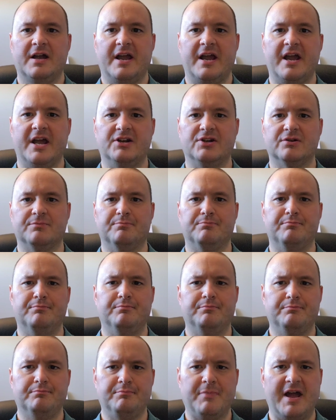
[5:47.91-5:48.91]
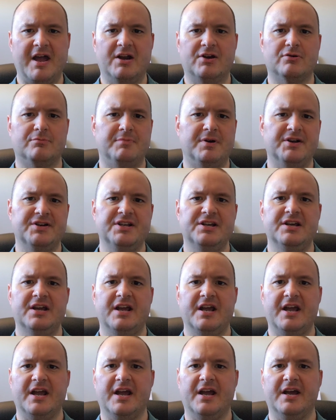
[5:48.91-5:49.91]
handle handle
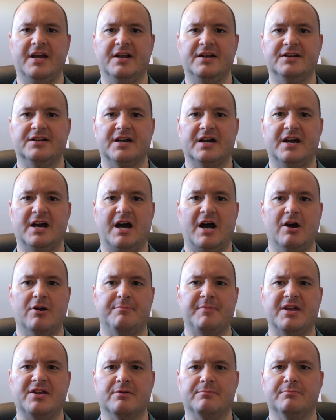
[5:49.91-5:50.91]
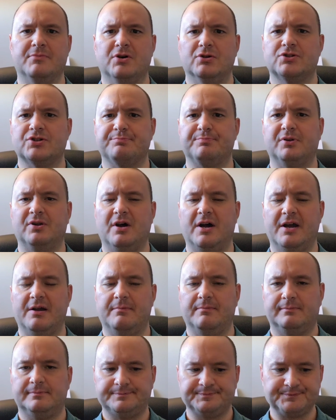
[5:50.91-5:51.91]
money and uh, how to make it multiply.
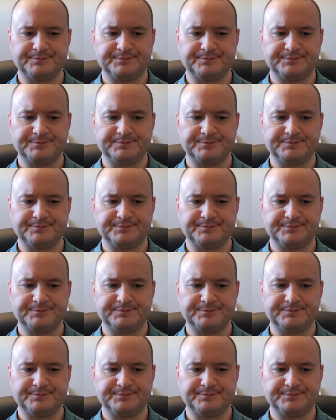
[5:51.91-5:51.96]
